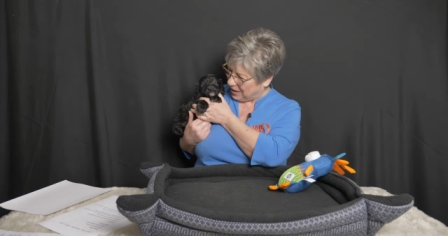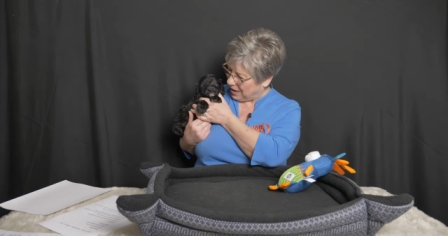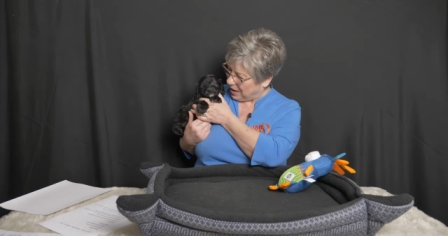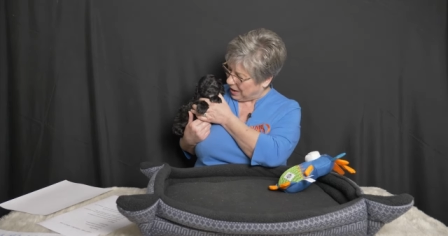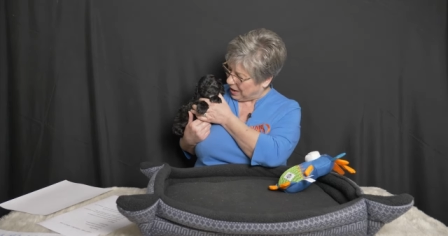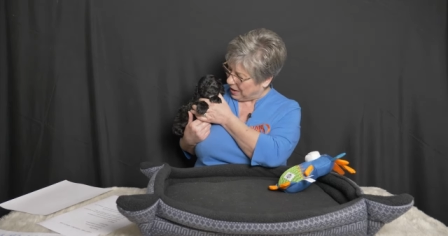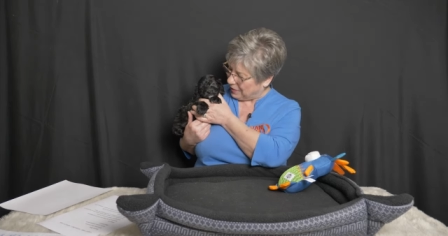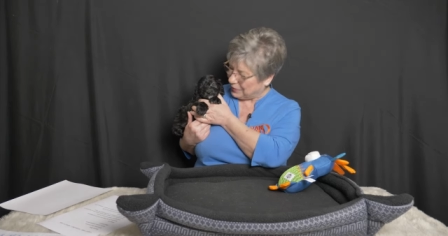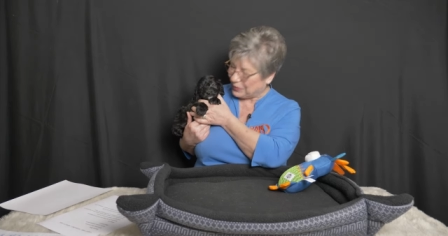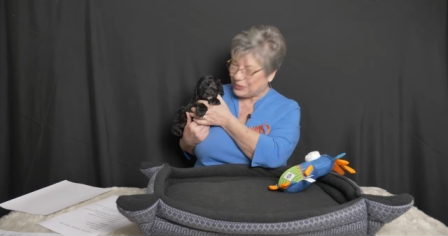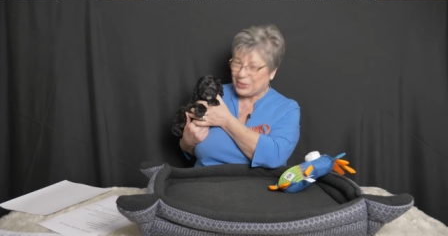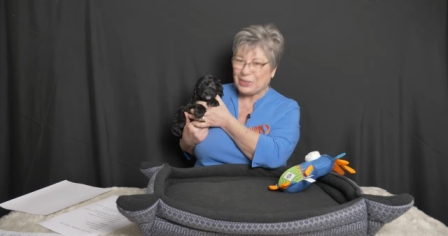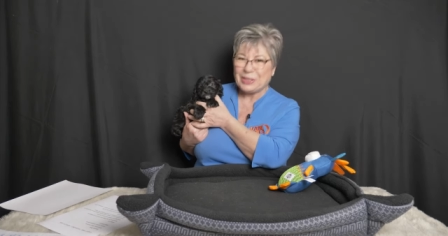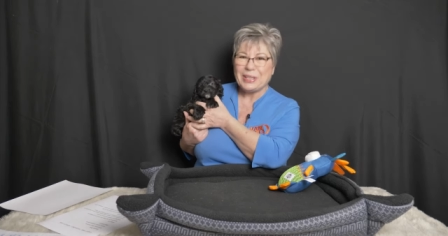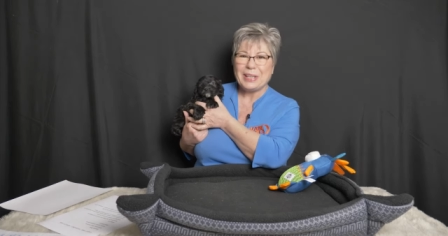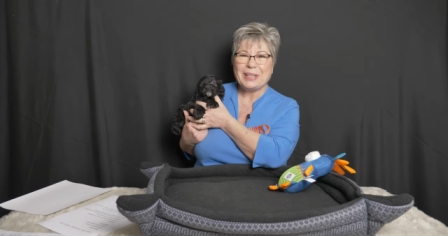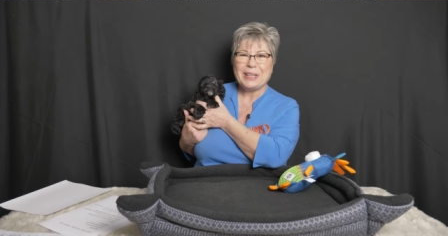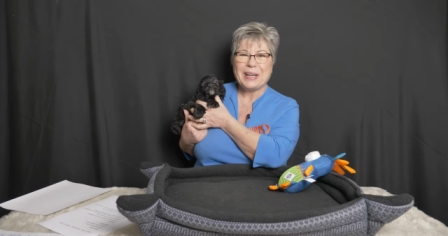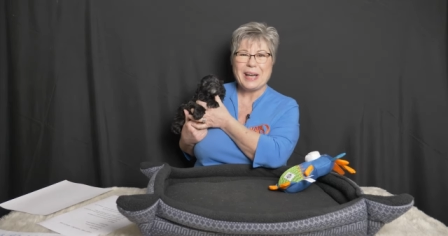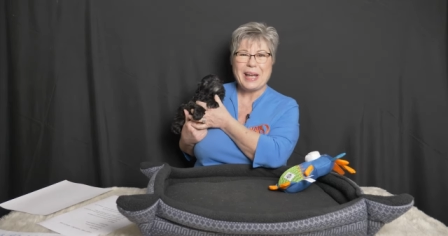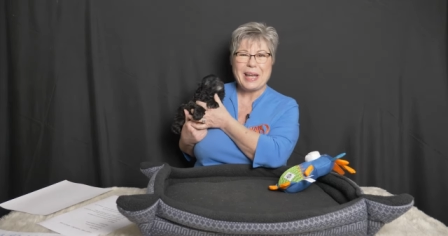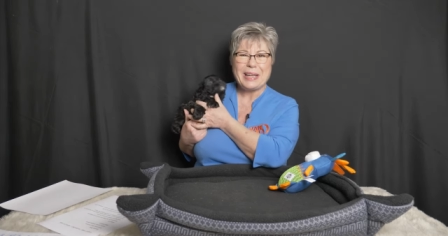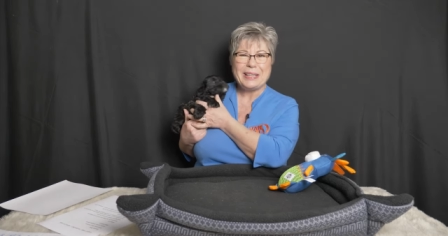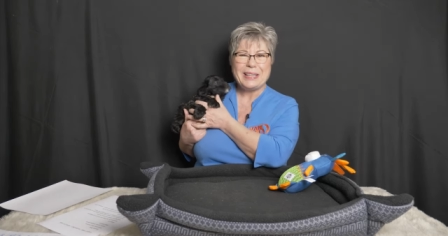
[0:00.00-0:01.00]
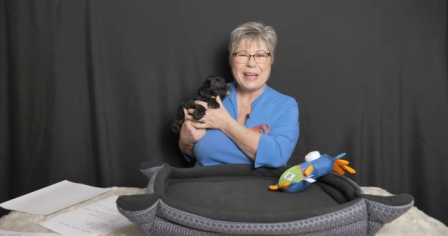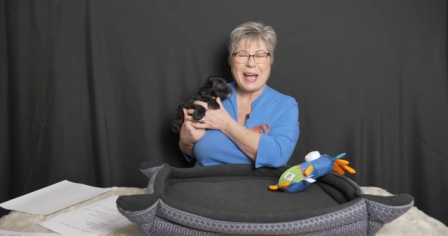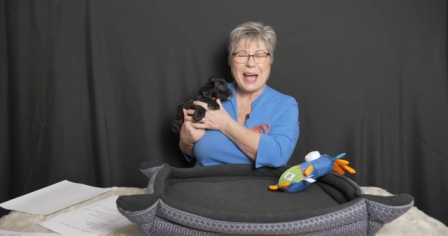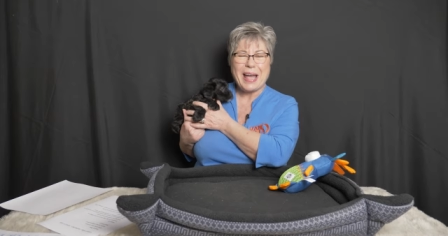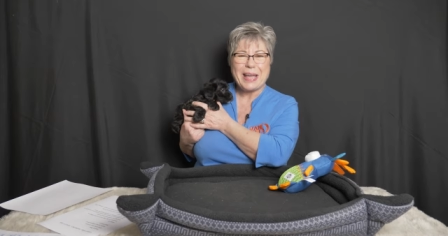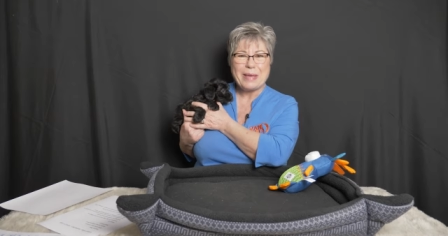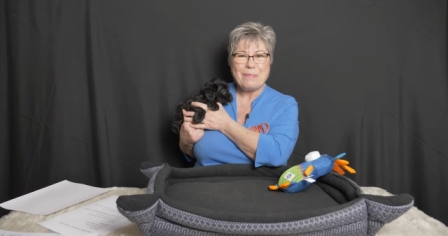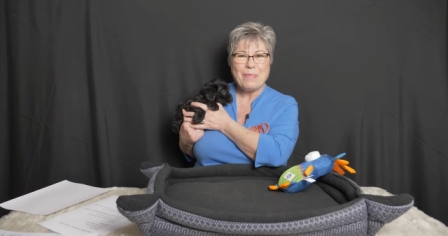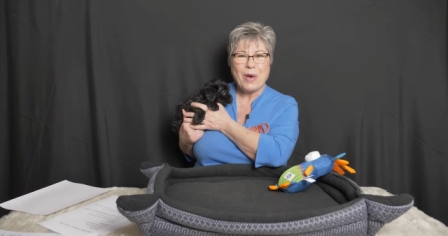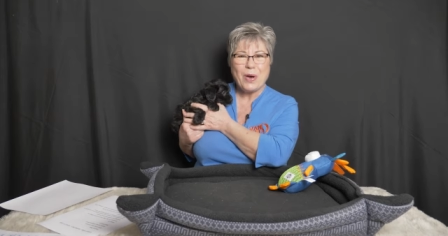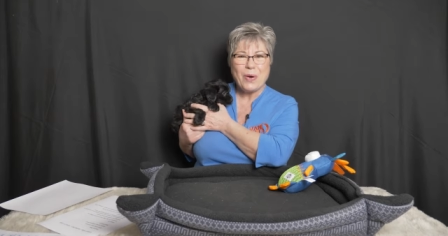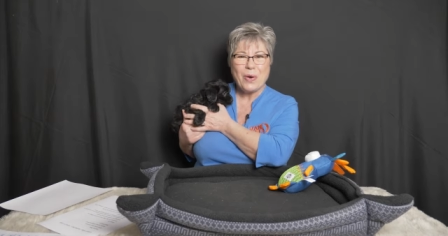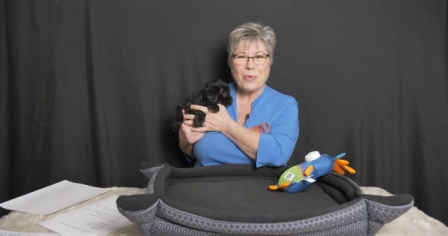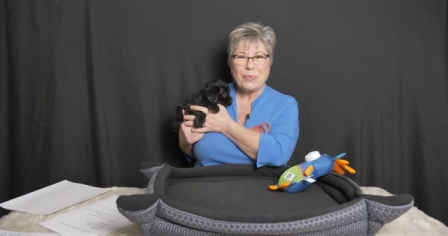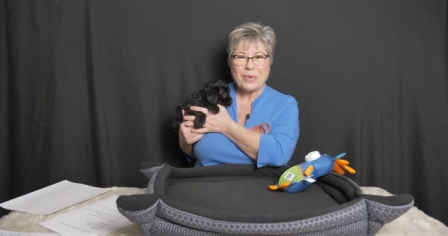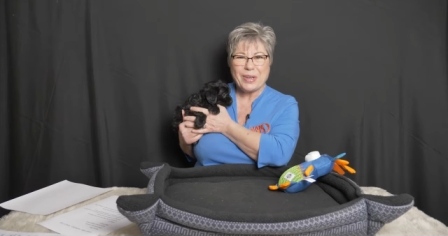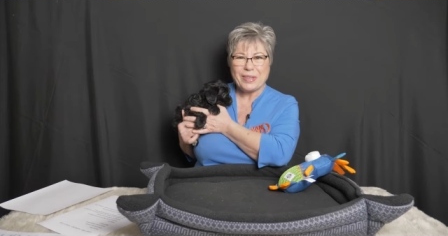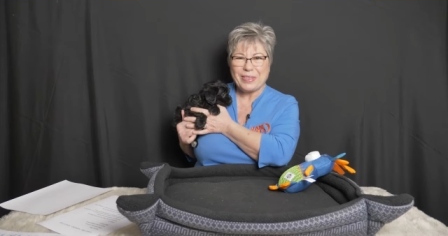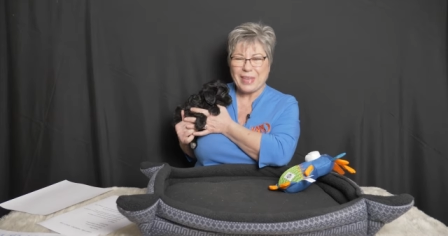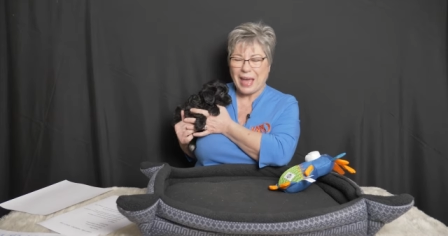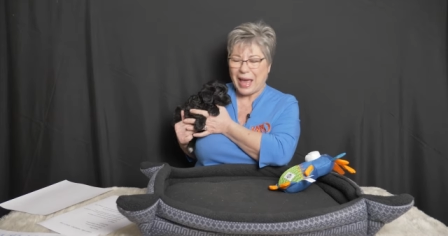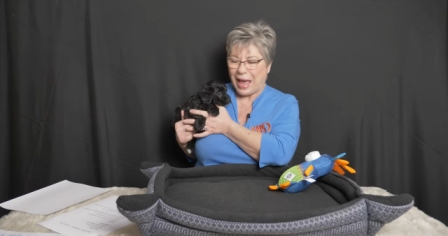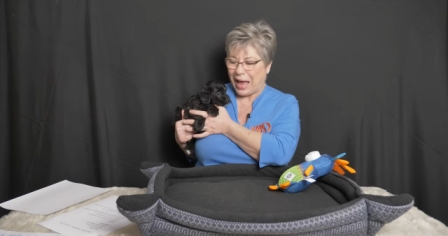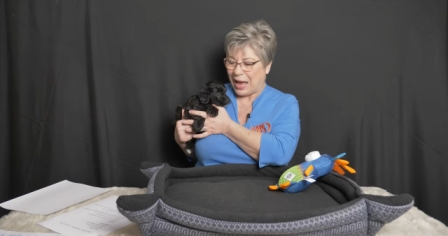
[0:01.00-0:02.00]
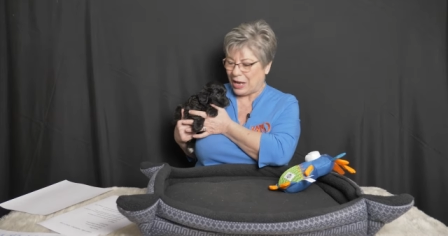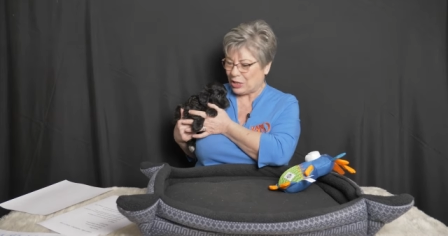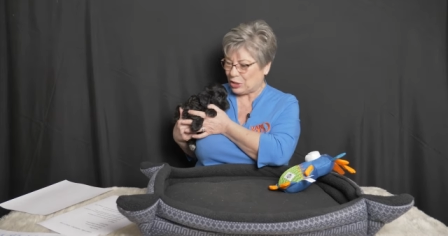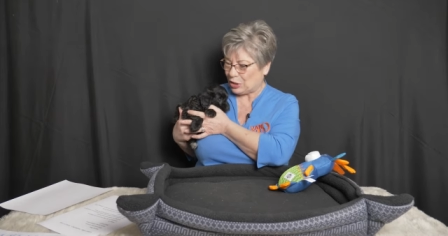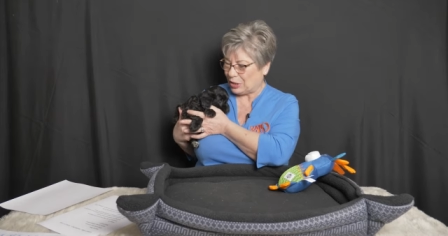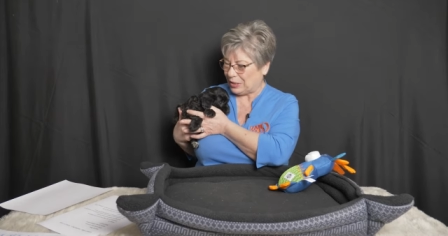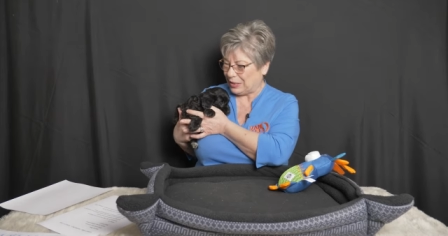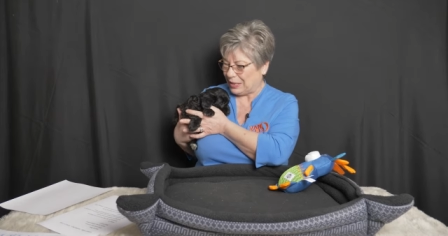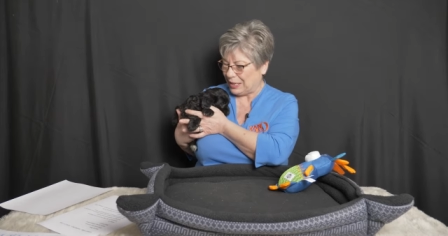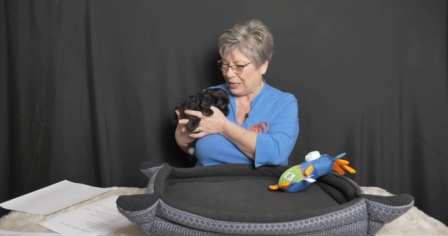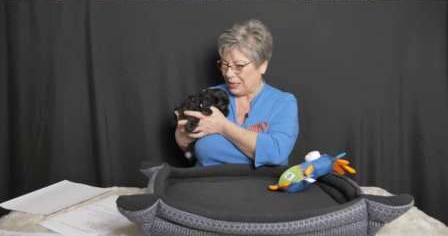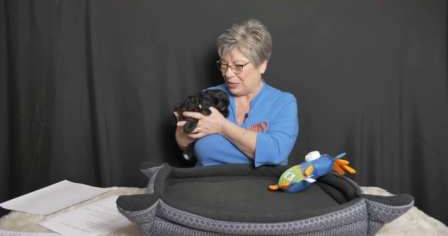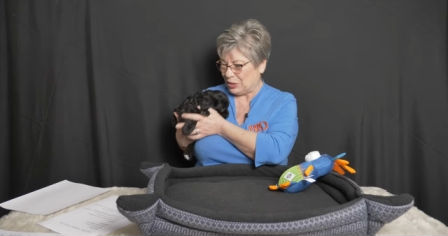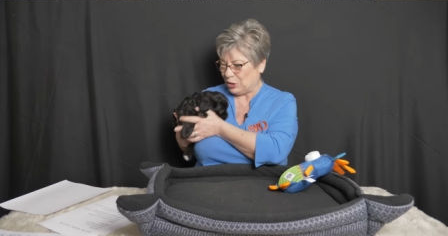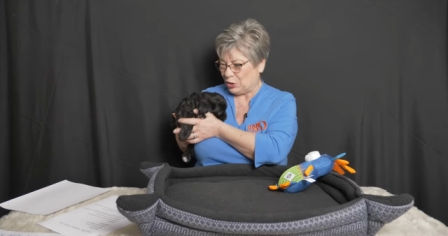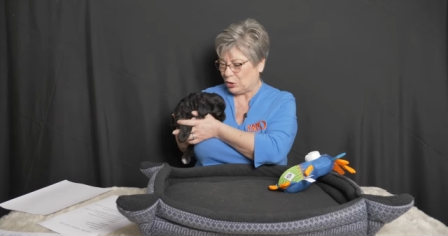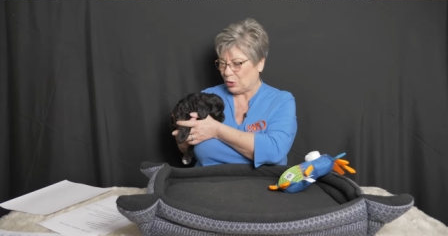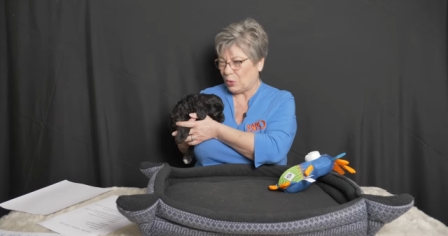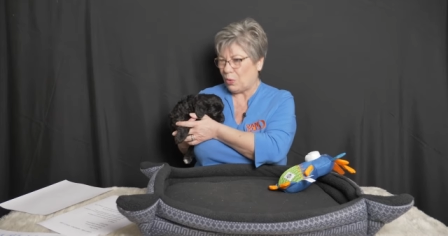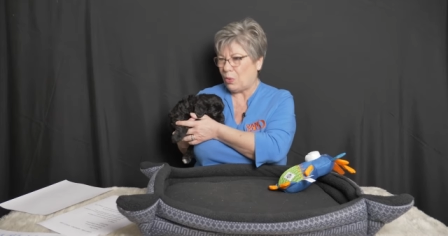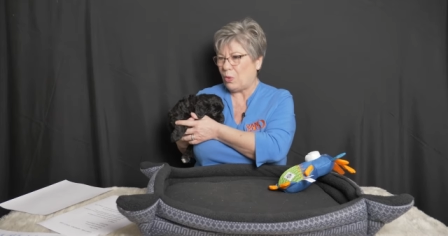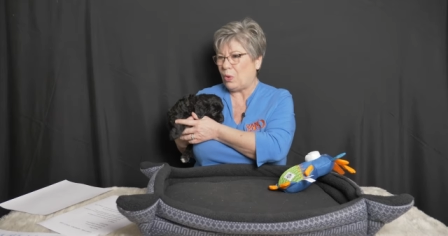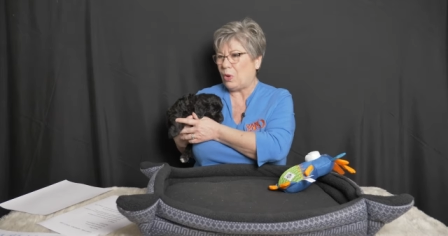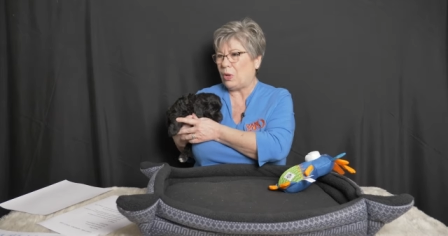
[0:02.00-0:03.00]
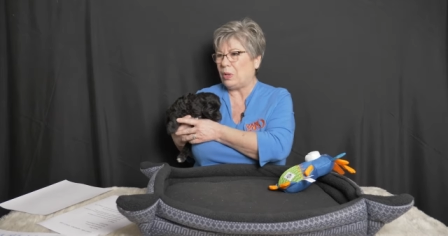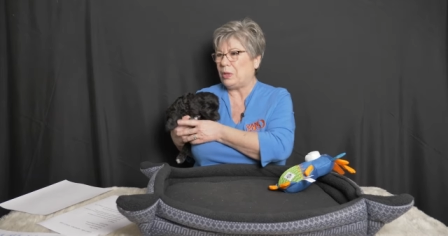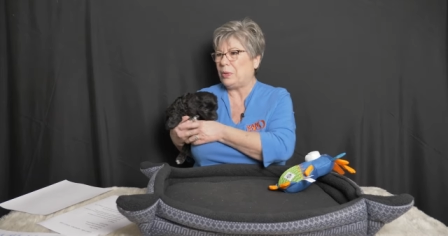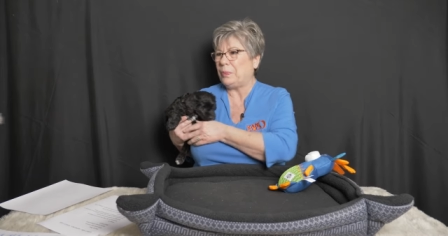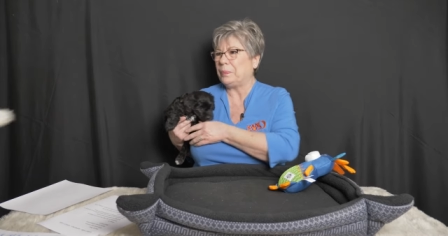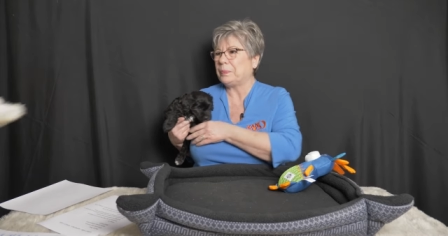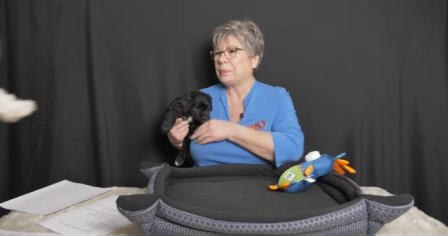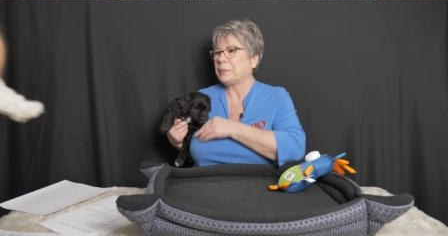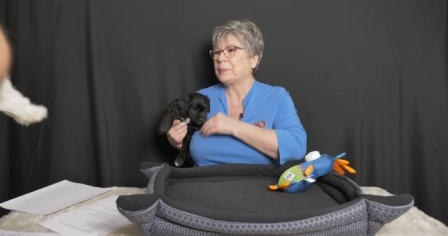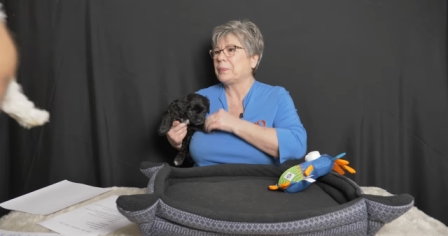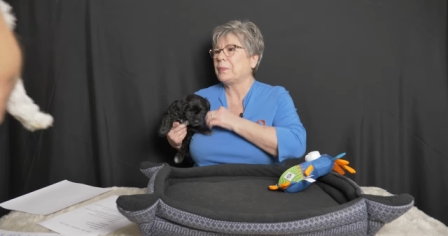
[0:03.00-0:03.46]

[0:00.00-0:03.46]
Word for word: off to Nanaimo with Ashley and Joel.